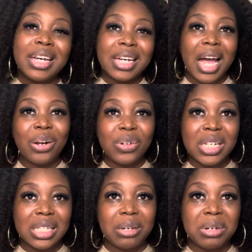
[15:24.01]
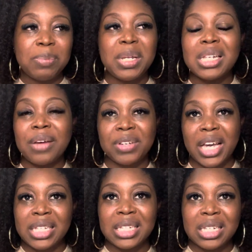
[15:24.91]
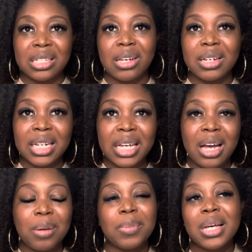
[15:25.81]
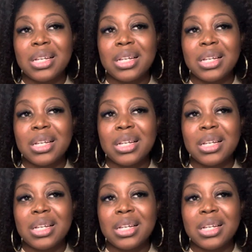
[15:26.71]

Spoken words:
cannot necessarily be navigated inside of ClickUp,